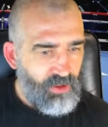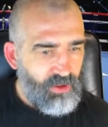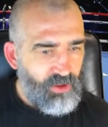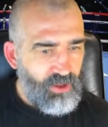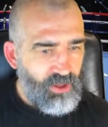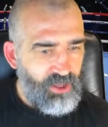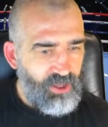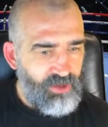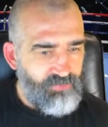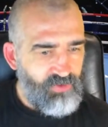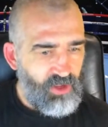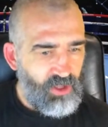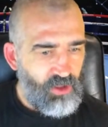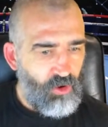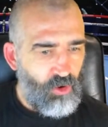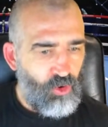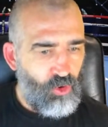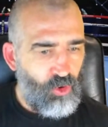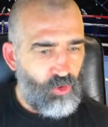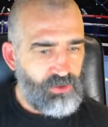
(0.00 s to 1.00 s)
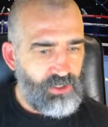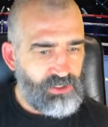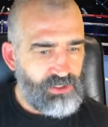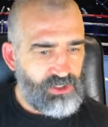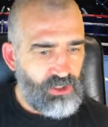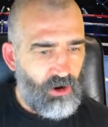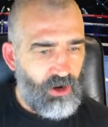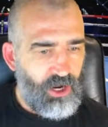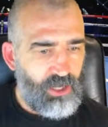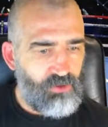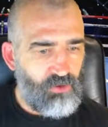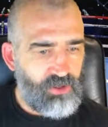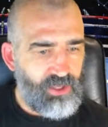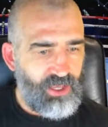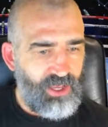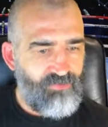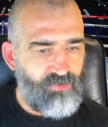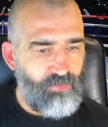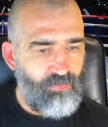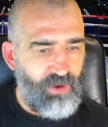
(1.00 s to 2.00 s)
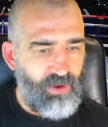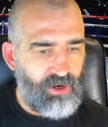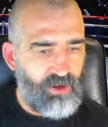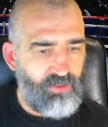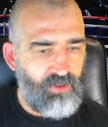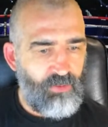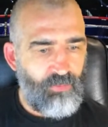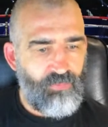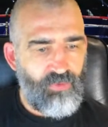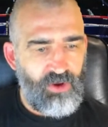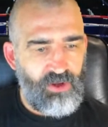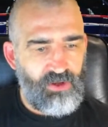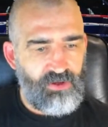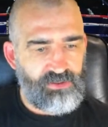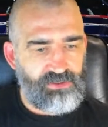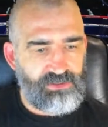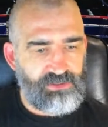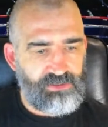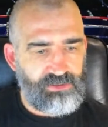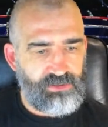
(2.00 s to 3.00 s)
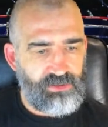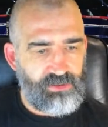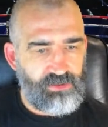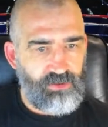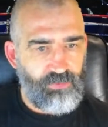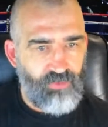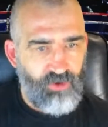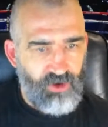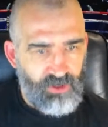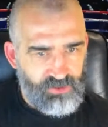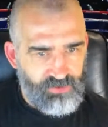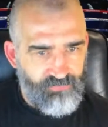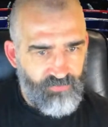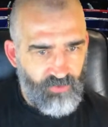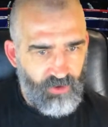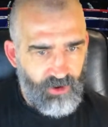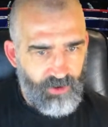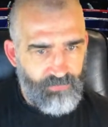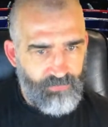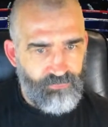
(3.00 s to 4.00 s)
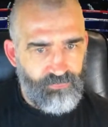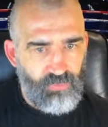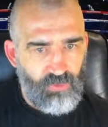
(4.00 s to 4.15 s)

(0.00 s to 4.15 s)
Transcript: Evening all. Did Jai look even better than the Breeders fight?